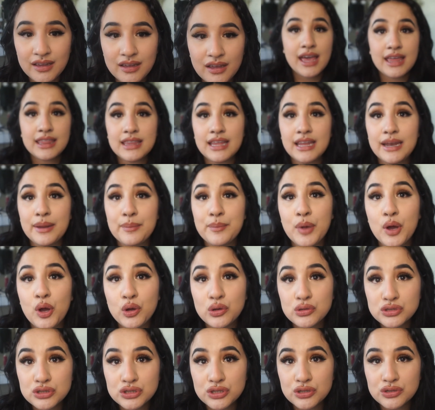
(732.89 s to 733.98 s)
And then I'm
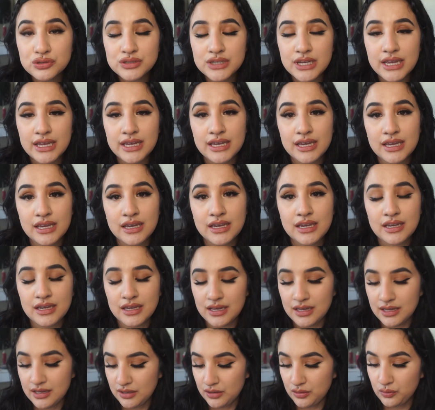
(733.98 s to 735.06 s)
also taking
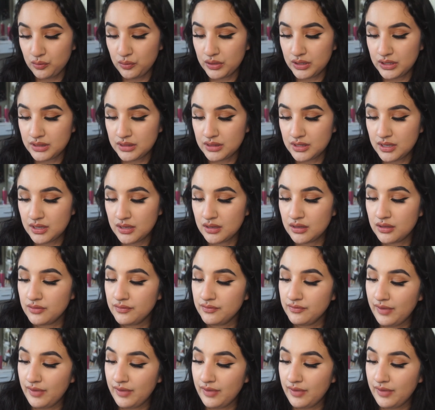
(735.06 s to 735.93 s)
it with um,